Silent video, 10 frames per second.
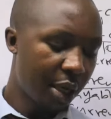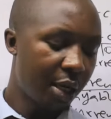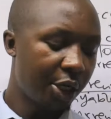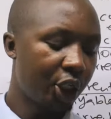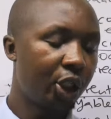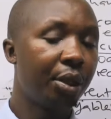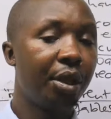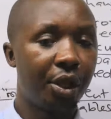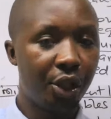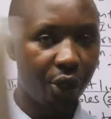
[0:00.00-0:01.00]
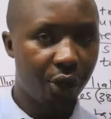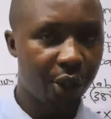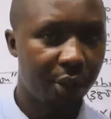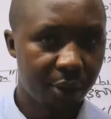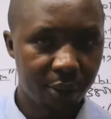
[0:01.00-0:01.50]
And the
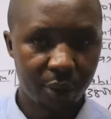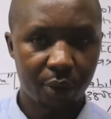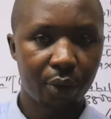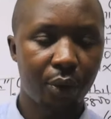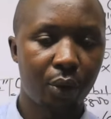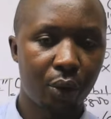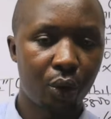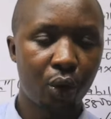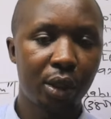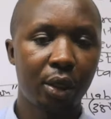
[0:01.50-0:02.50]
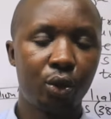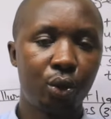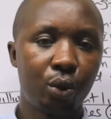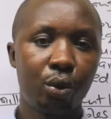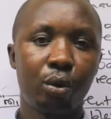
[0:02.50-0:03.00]
theory. So those are
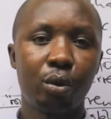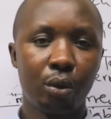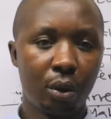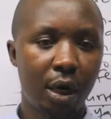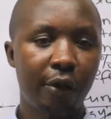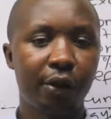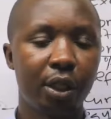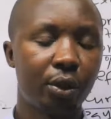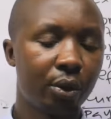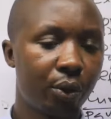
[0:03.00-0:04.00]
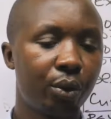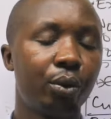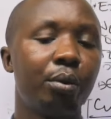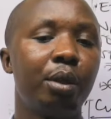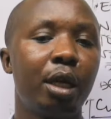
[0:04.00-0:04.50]
2 live sessions we
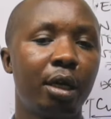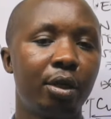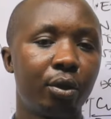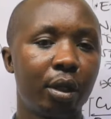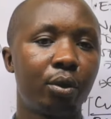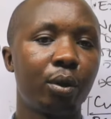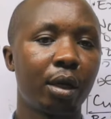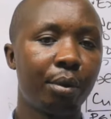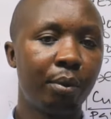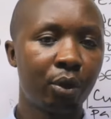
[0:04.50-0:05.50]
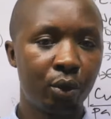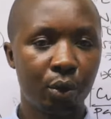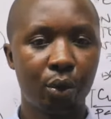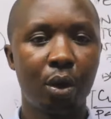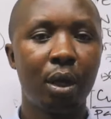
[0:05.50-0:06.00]
will be done so that we can be able to